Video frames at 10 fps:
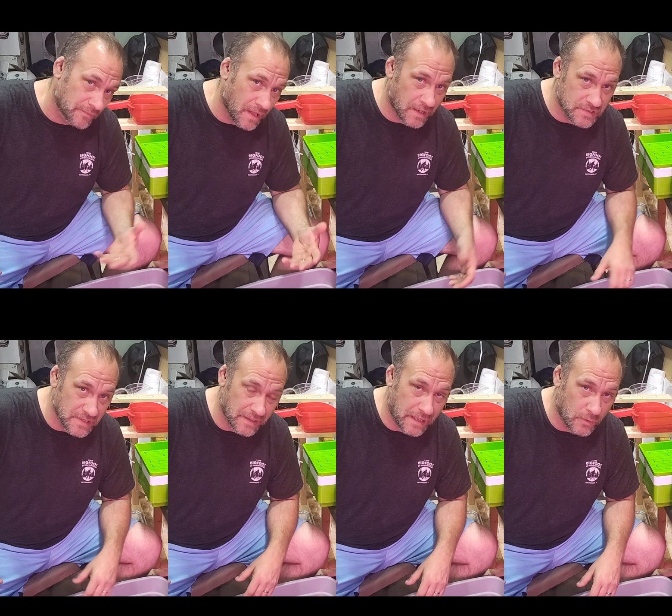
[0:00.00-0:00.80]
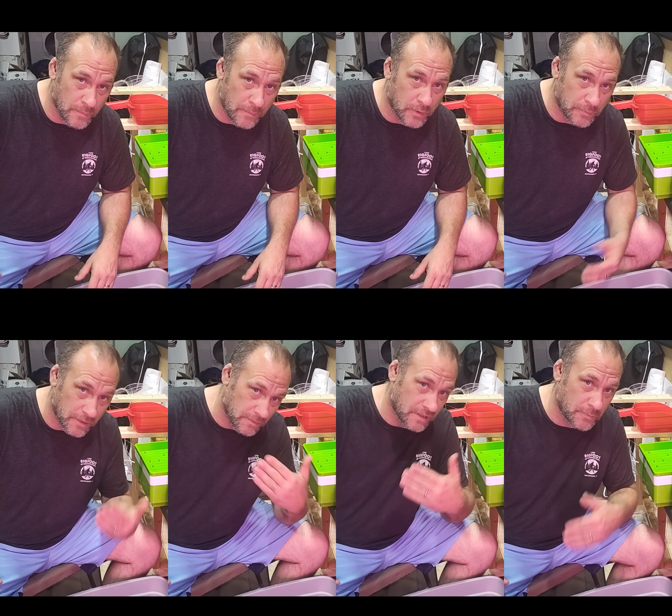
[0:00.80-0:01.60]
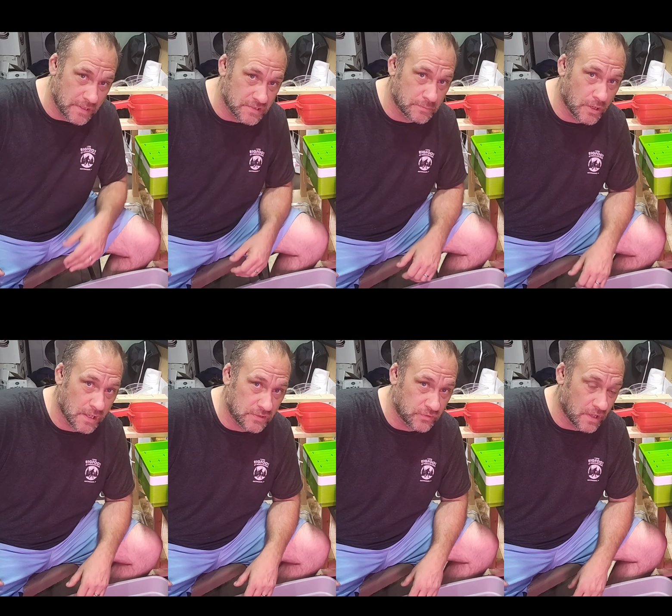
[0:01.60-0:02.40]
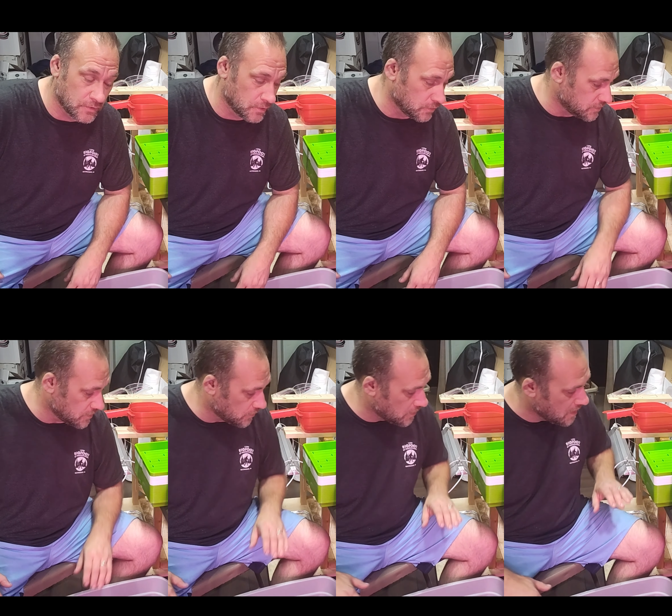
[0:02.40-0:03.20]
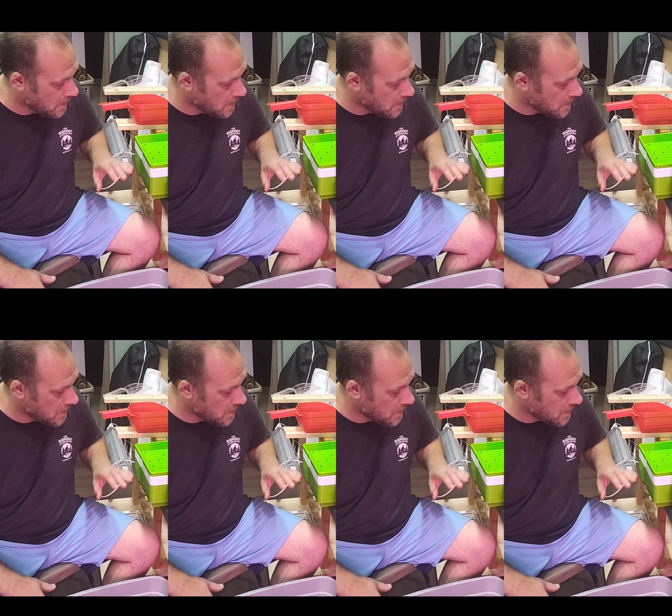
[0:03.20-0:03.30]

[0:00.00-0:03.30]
honestly I can't remember, but it'll be a surprise for down the road. So